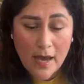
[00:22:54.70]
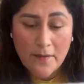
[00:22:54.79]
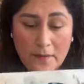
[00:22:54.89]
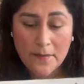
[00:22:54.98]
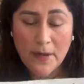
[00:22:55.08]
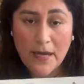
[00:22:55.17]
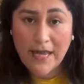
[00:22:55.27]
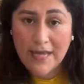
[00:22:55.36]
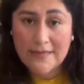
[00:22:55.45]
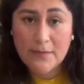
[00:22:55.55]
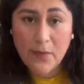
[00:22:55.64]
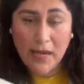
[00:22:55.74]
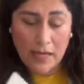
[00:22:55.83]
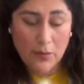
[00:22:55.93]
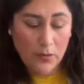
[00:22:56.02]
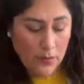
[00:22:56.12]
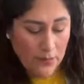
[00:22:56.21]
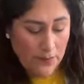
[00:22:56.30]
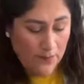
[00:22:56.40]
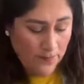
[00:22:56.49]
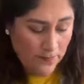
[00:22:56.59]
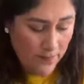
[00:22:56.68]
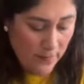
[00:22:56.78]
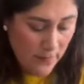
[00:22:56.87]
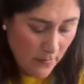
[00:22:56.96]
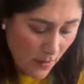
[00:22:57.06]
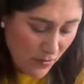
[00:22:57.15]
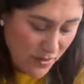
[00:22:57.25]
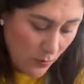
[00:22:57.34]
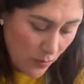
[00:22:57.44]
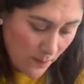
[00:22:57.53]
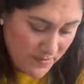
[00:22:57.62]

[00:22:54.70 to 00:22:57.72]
but it's available on the